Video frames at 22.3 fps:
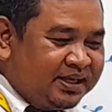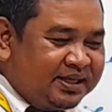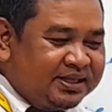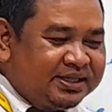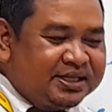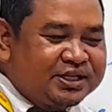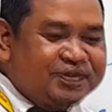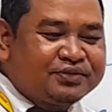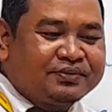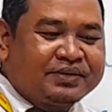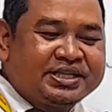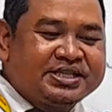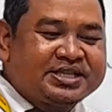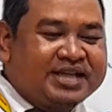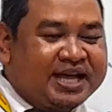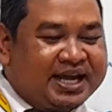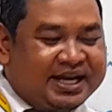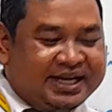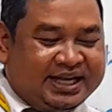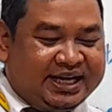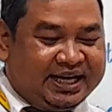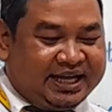this one is
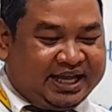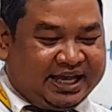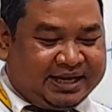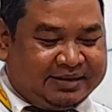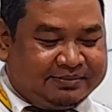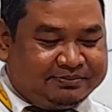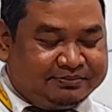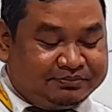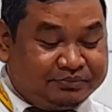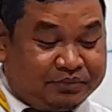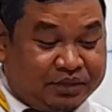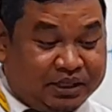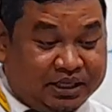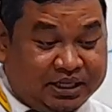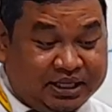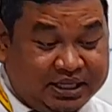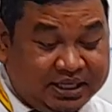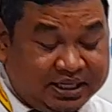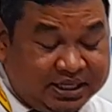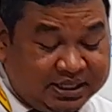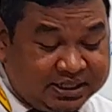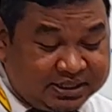hidden game.
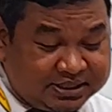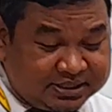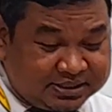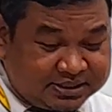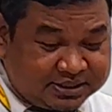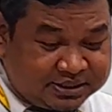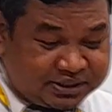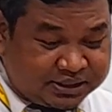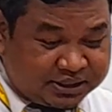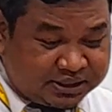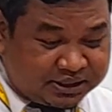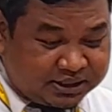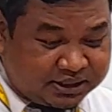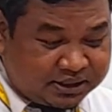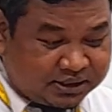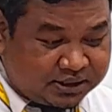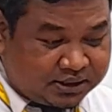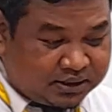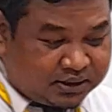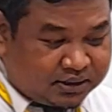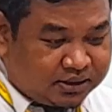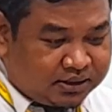And
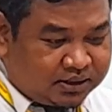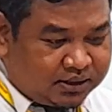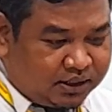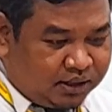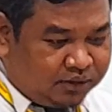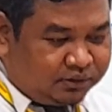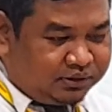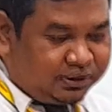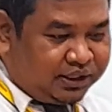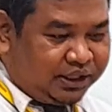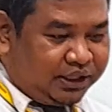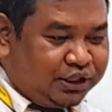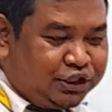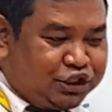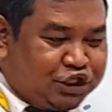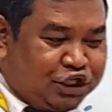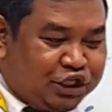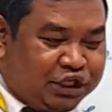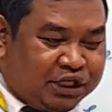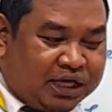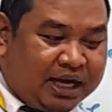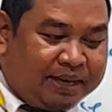okay,
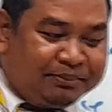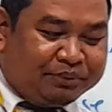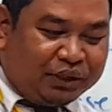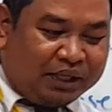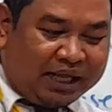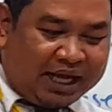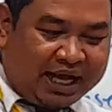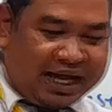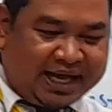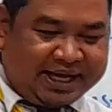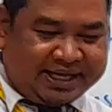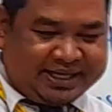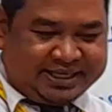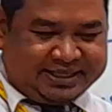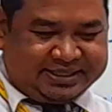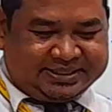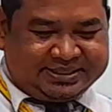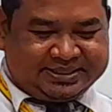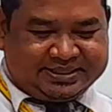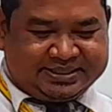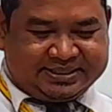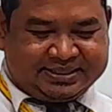turn up the
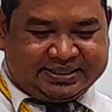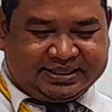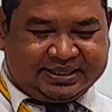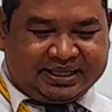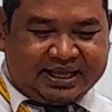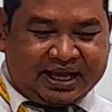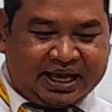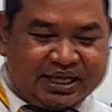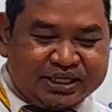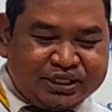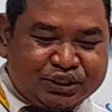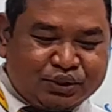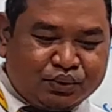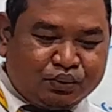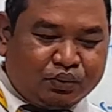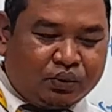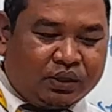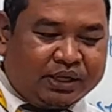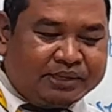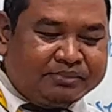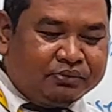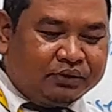lights. There is
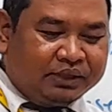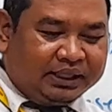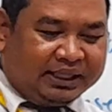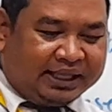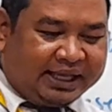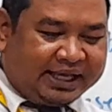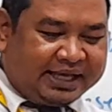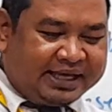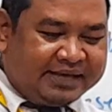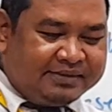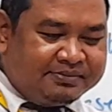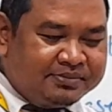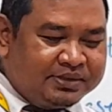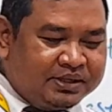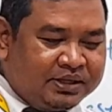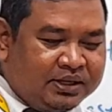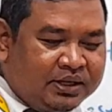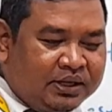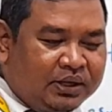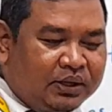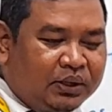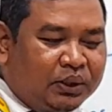one more light
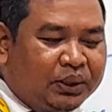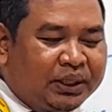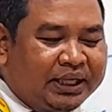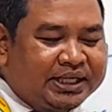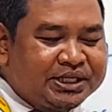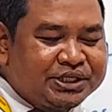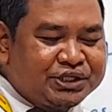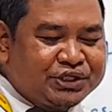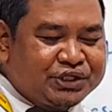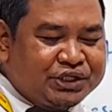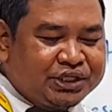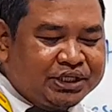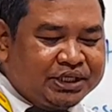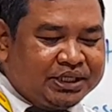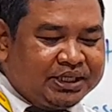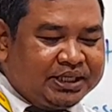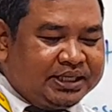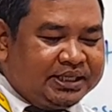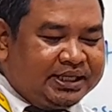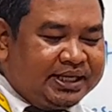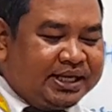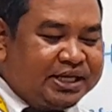on.
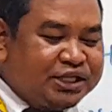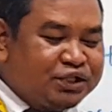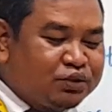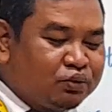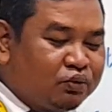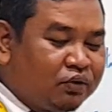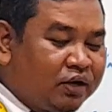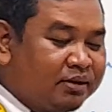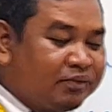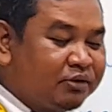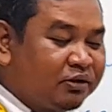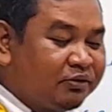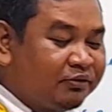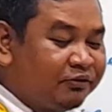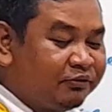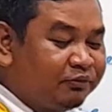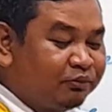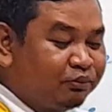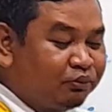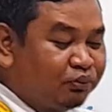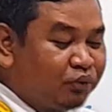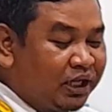There is
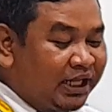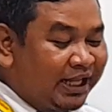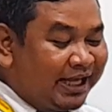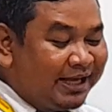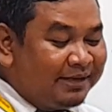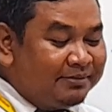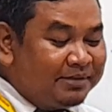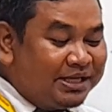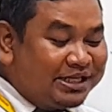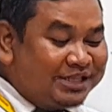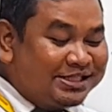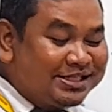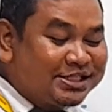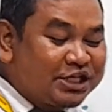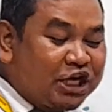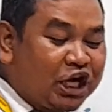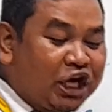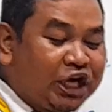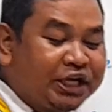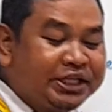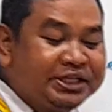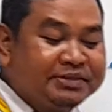one more light. It is
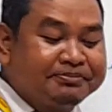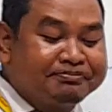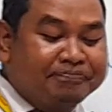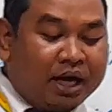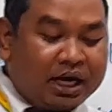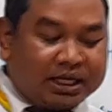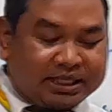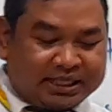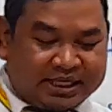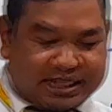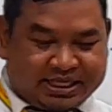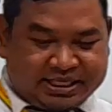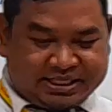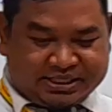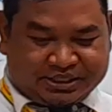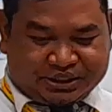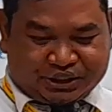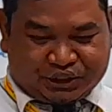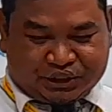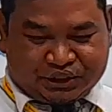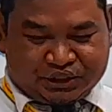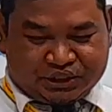on the
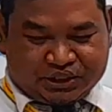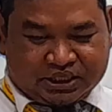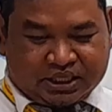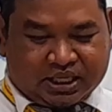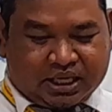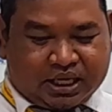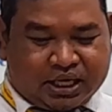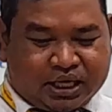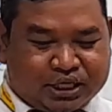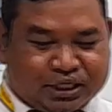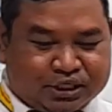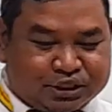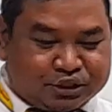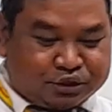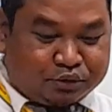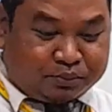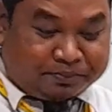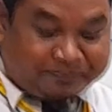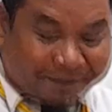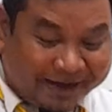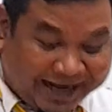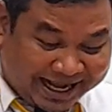bookcase.
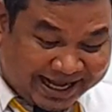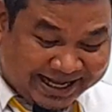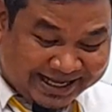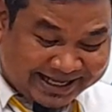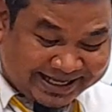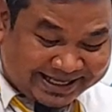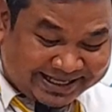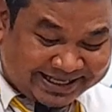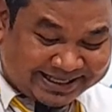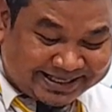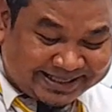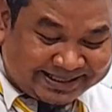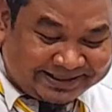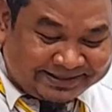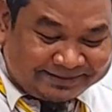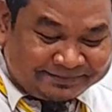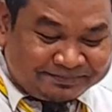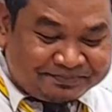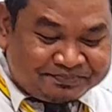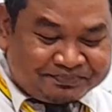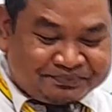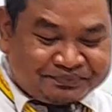Surprise.
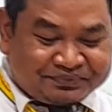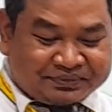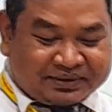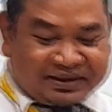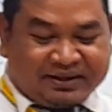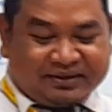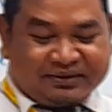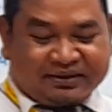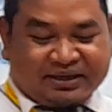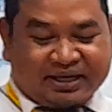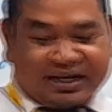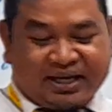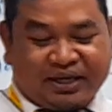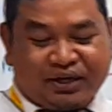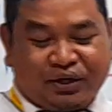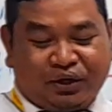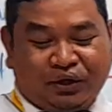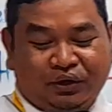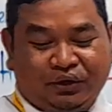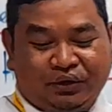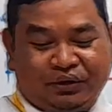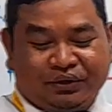Okay,
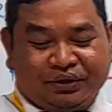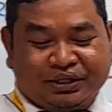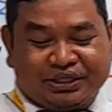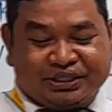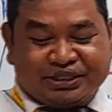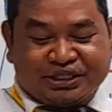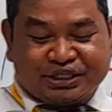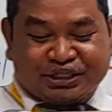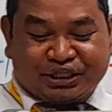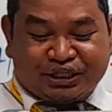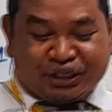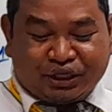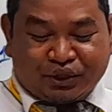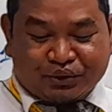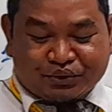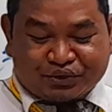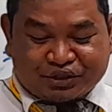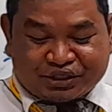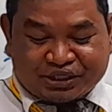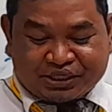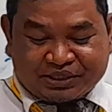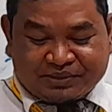oh, it is no
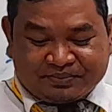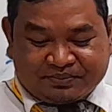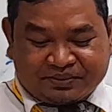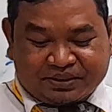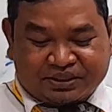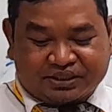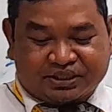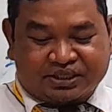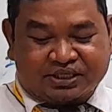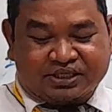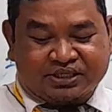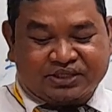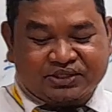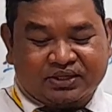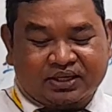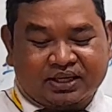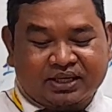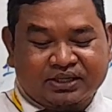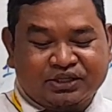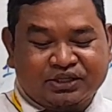gym, it is